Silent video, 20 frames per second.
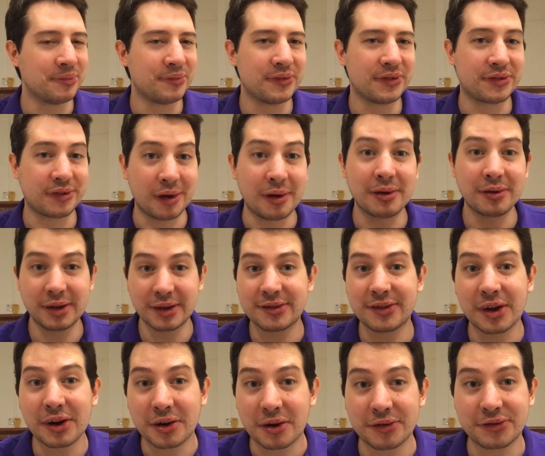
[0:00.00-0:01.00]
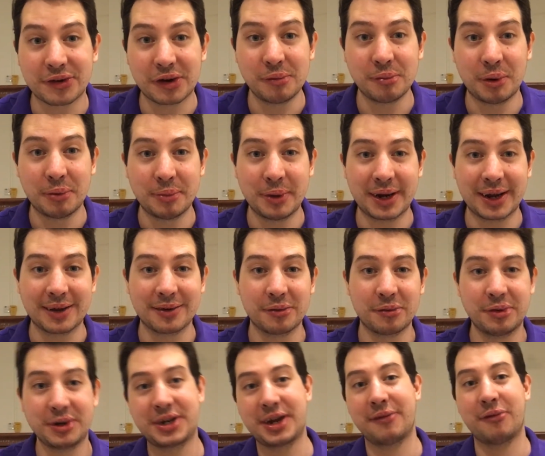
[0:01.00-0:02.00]
So it's going to cost you more money,
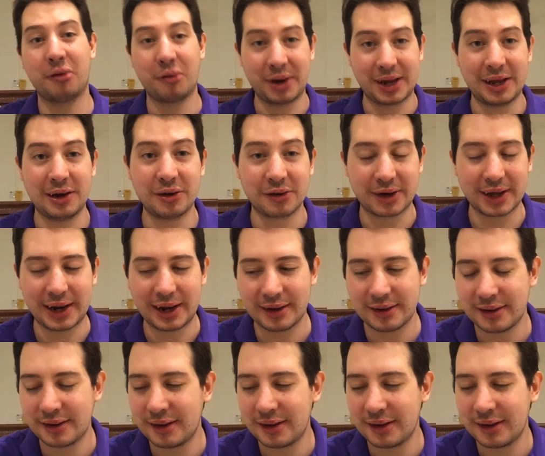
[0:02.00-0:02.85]
whichever way you look at it.